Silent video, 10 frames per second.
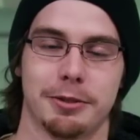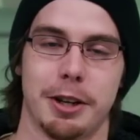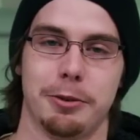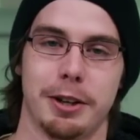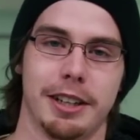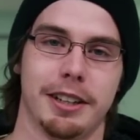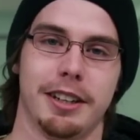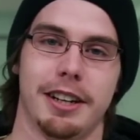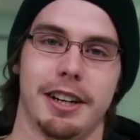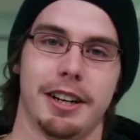right wing,
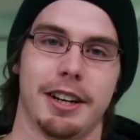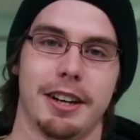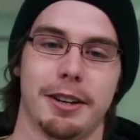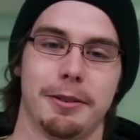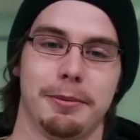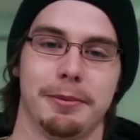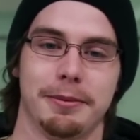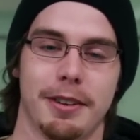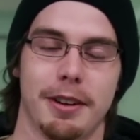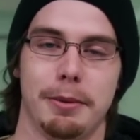and uh,
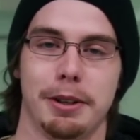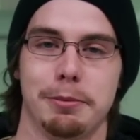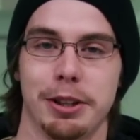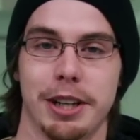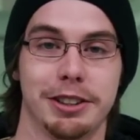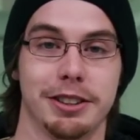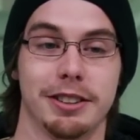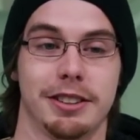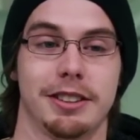I'm in communications.